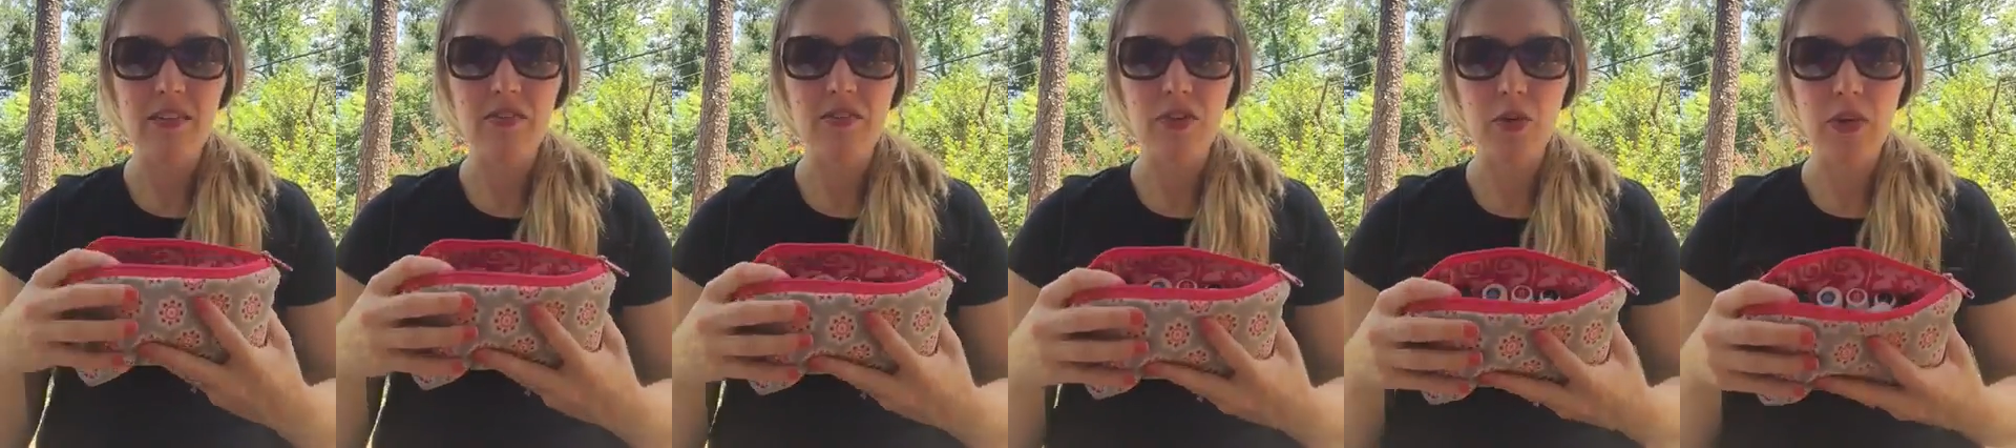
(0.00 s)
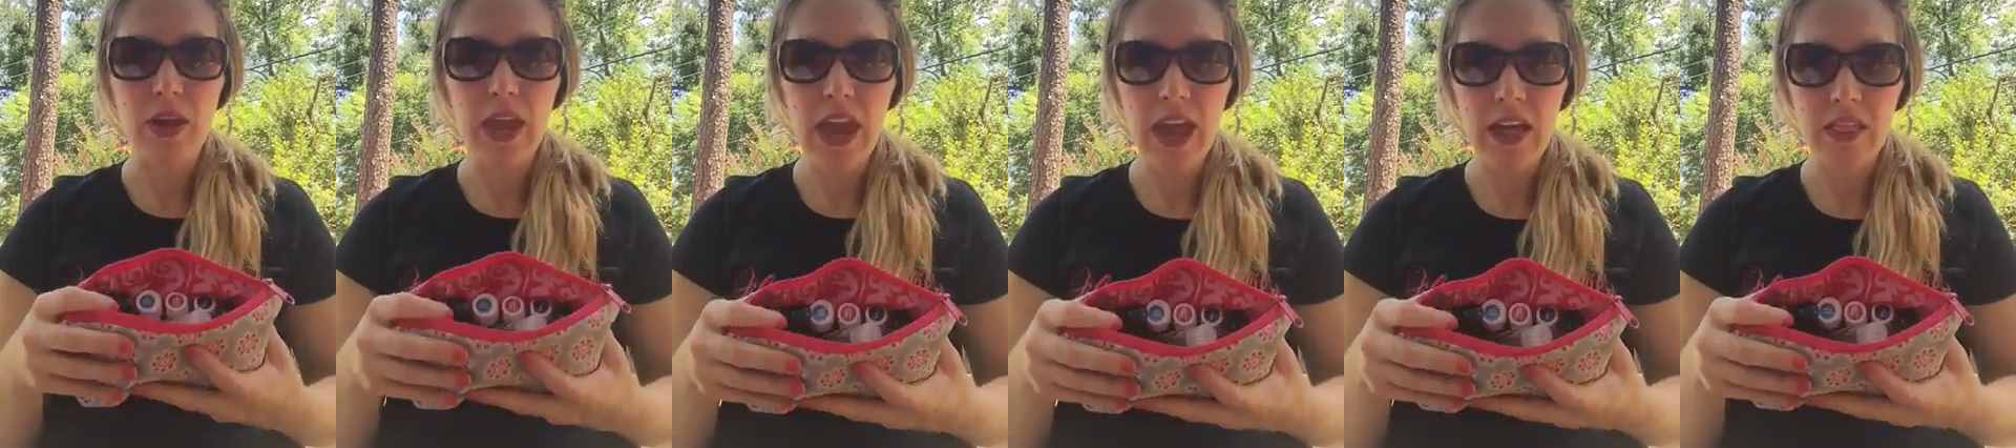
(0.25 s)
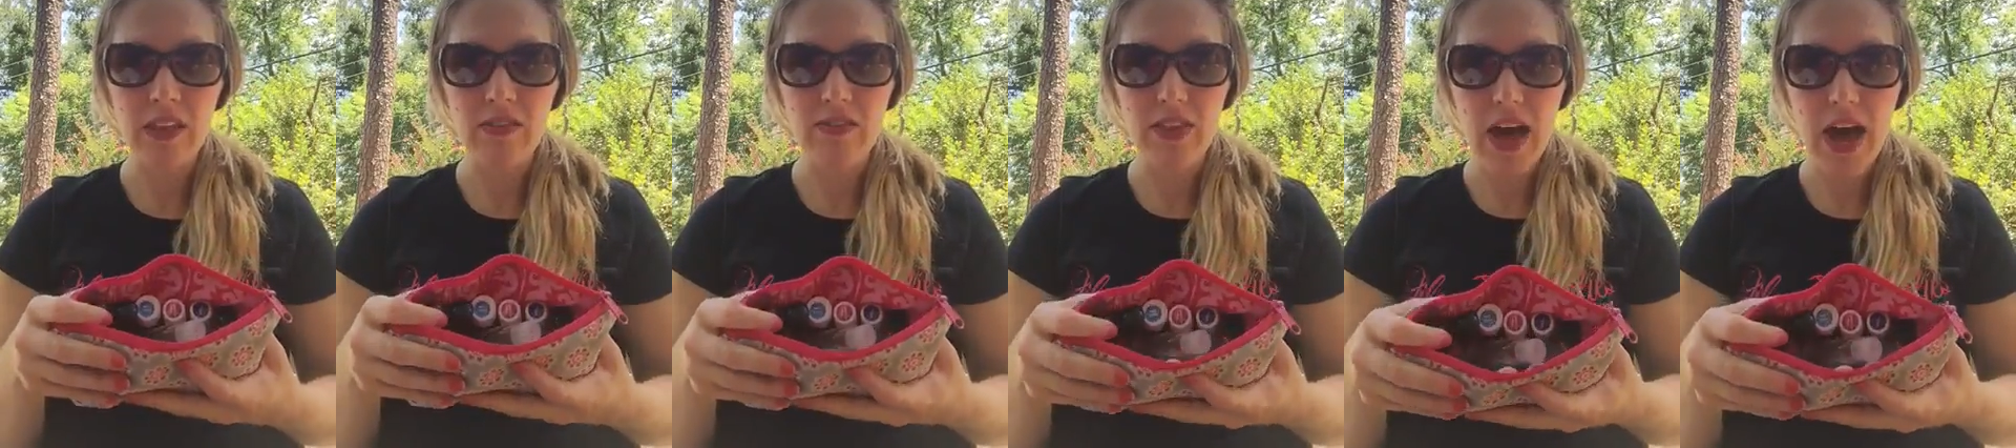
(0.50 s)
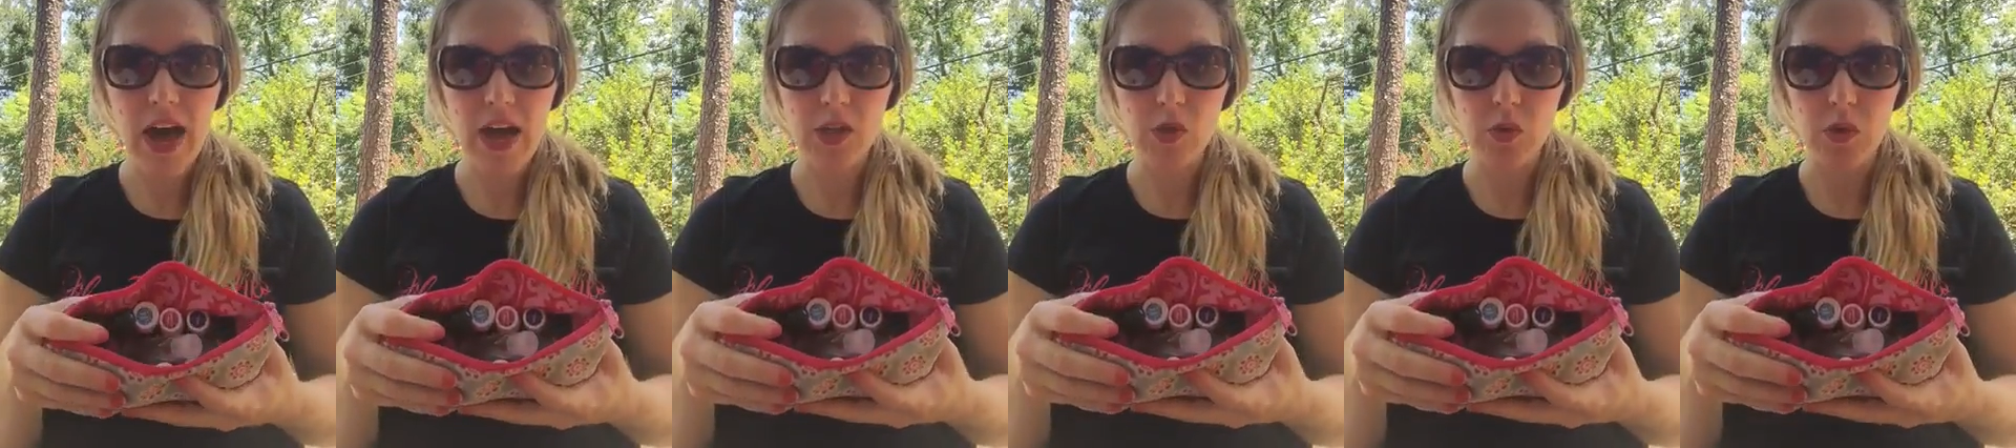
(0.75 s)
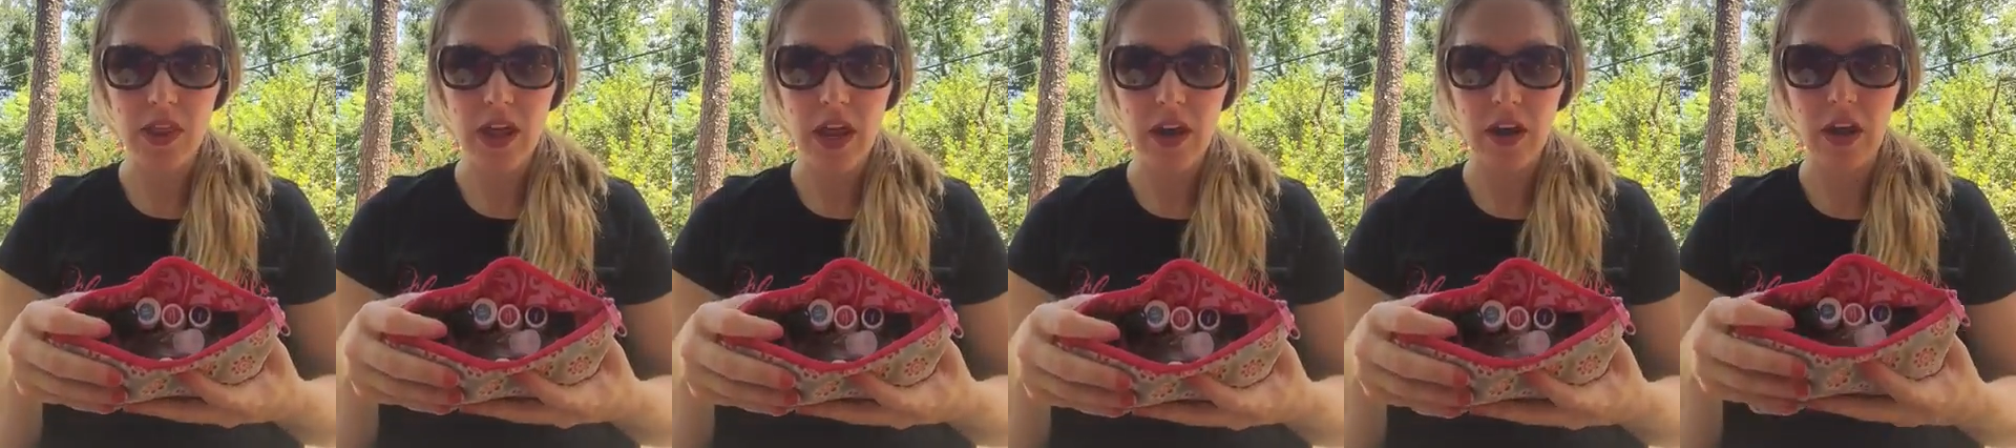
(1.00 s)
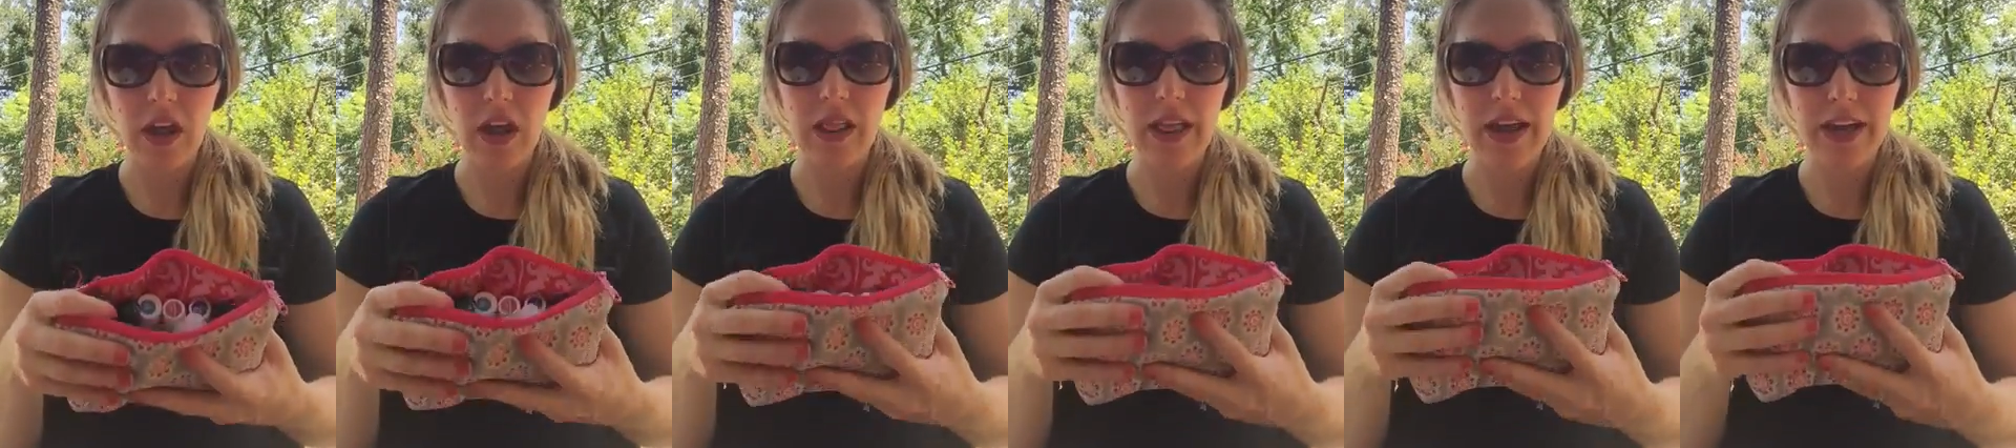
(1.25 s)
if you can't leave the house
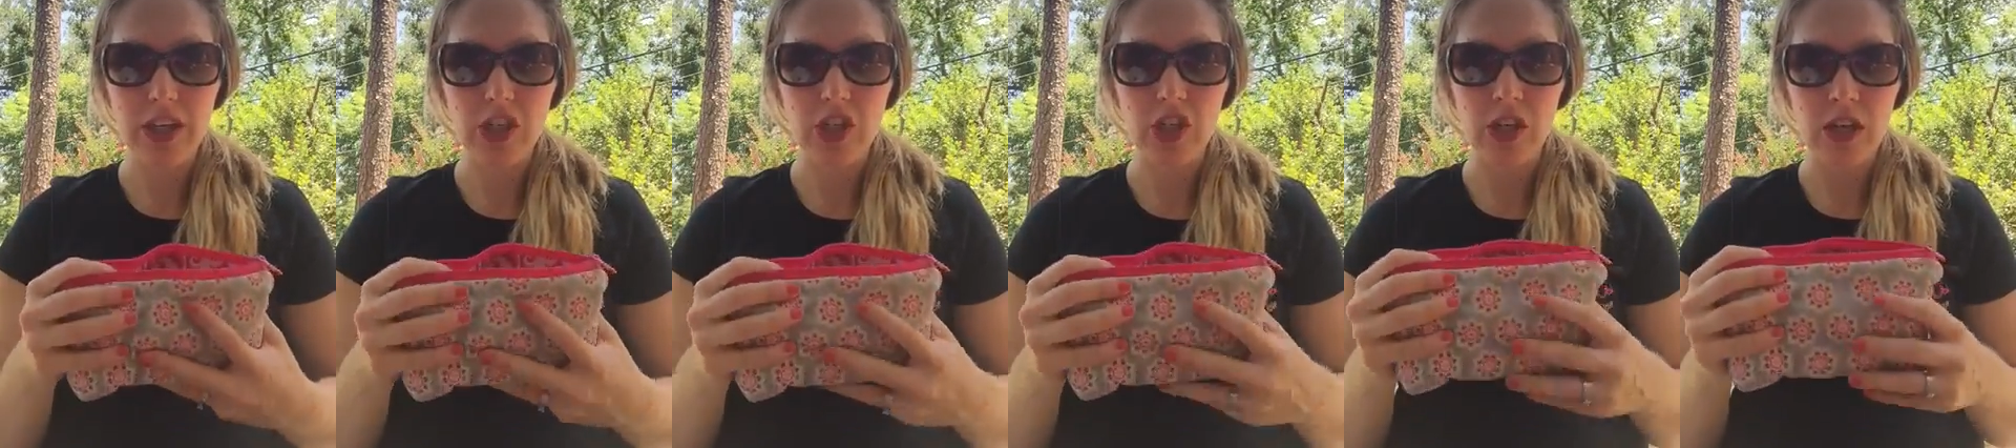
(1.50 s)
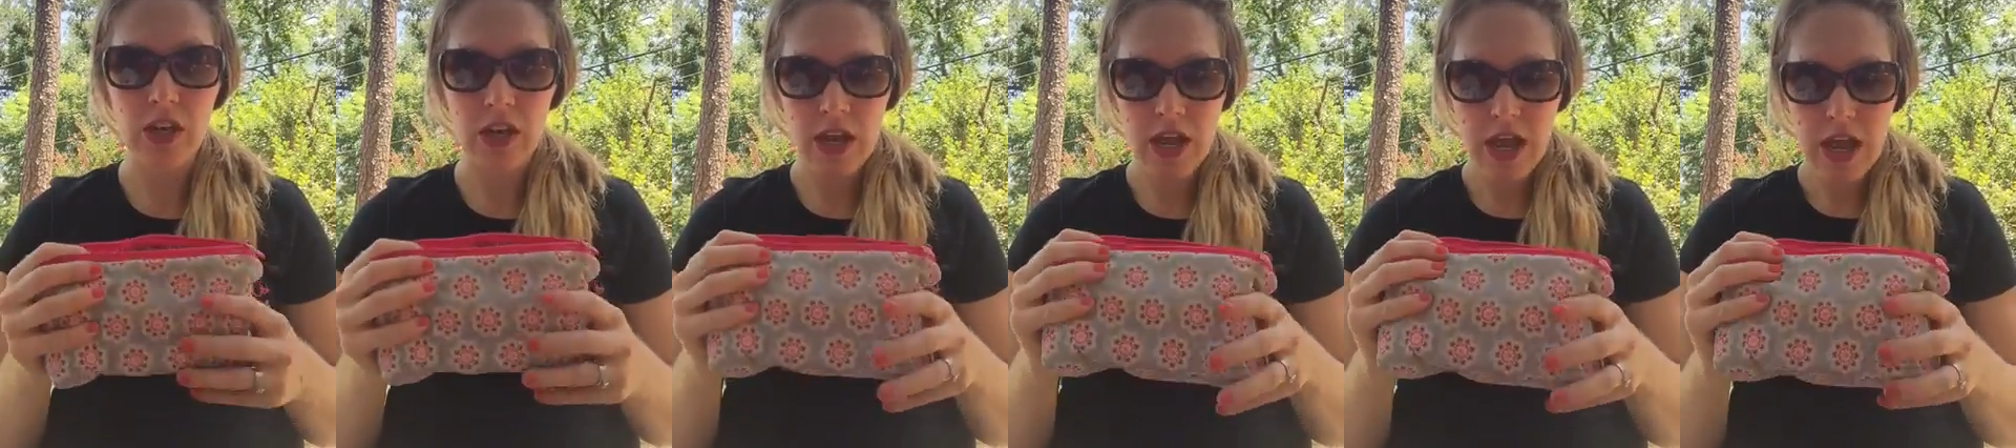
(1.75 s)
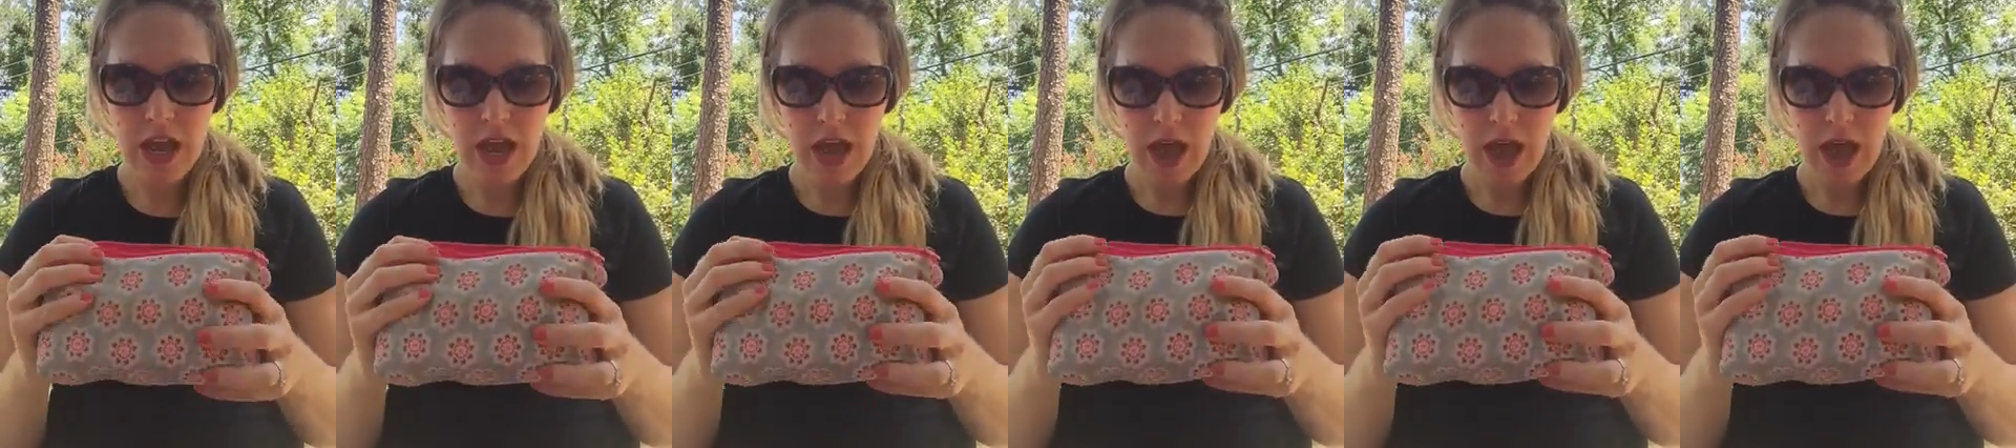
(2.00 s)
without a collection,